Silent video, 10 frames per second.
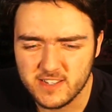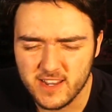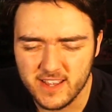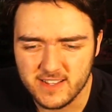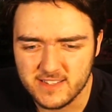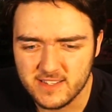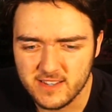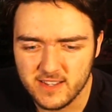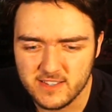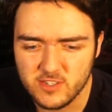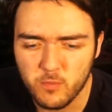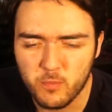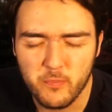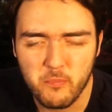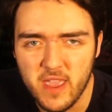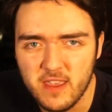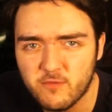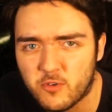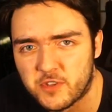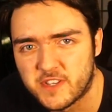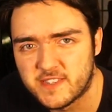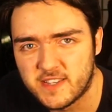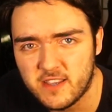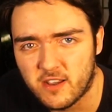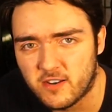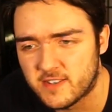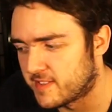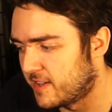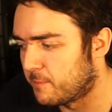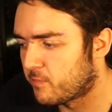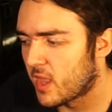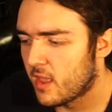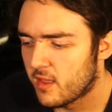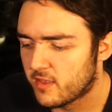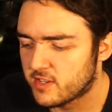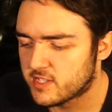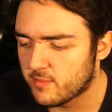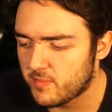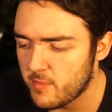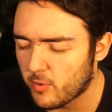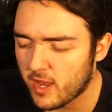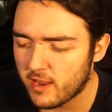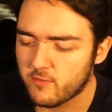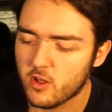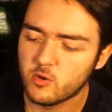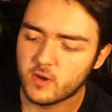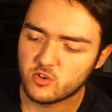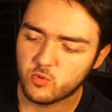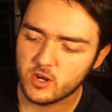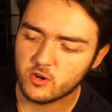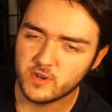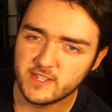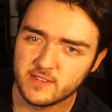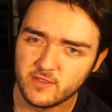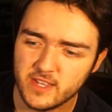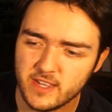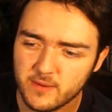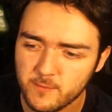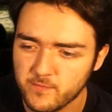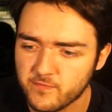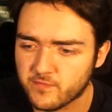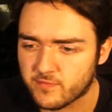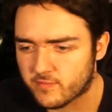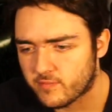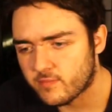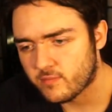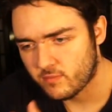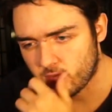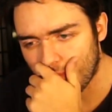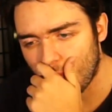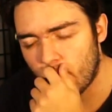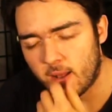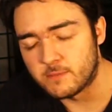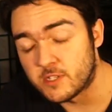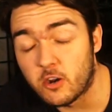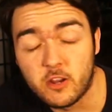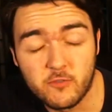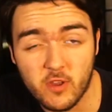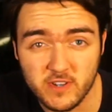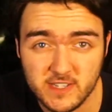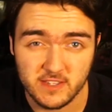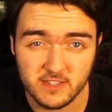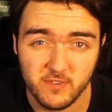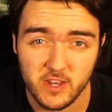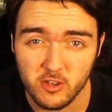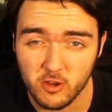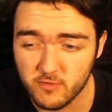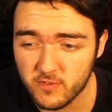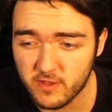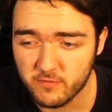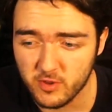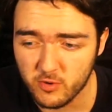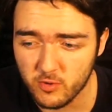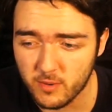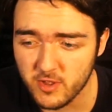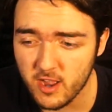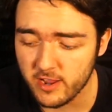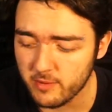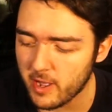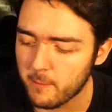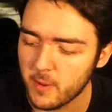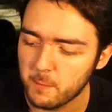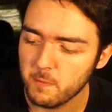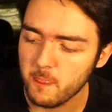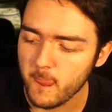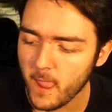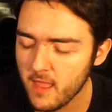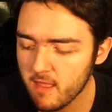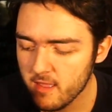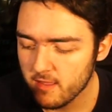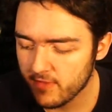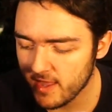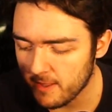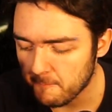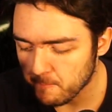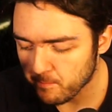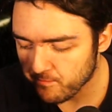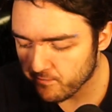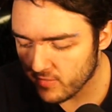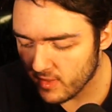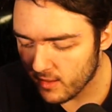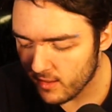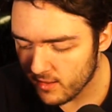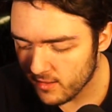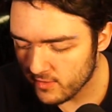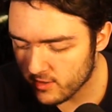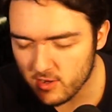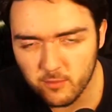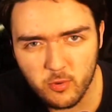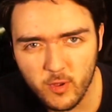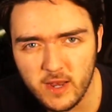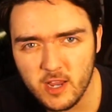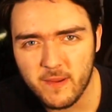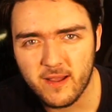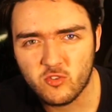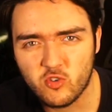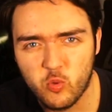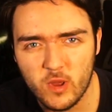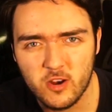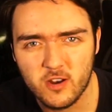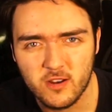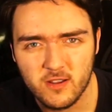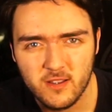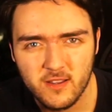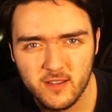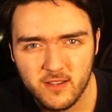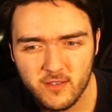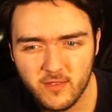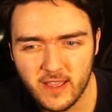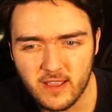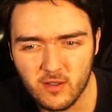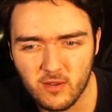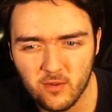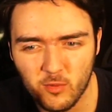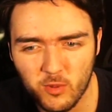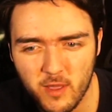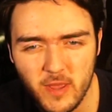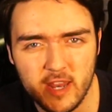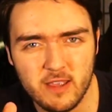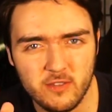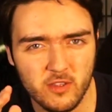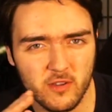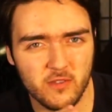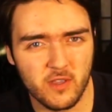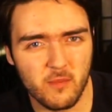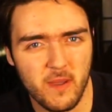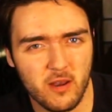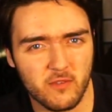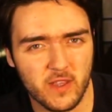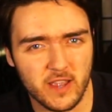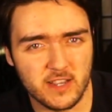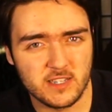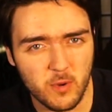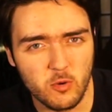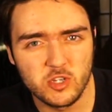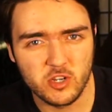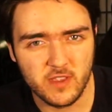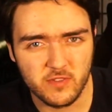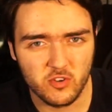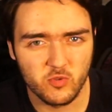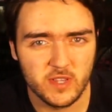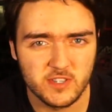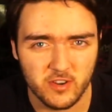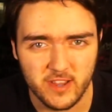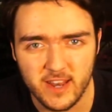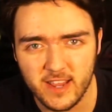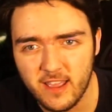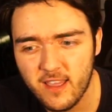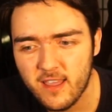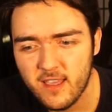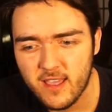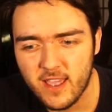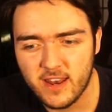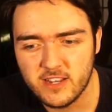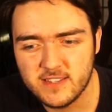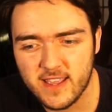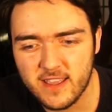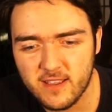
it's so painful to see, honestly. There's some people that I follow on Twitter recently, and I'm sorry if you ever see video if they're who I'm talking about, but they they're complaining about Twitter like limiting the amount of like exposure that their tweets are getting. And it's like